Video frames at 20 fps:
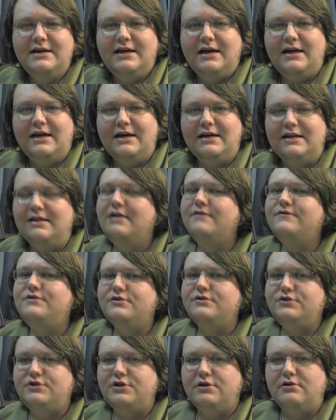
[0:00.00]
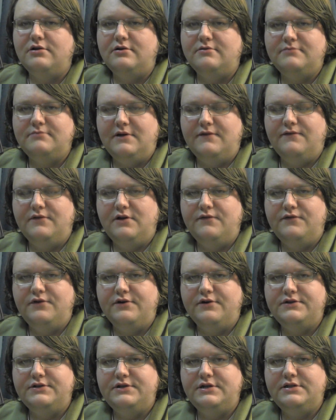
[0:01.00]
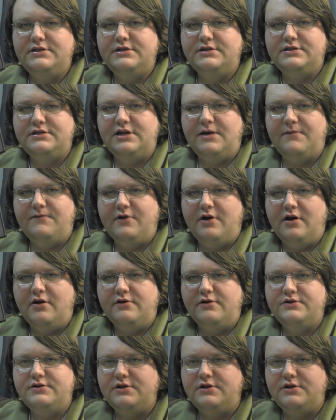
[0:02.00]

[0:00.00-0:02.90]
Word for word: And love Jill Schoelen. I've loved her since The Stepfather.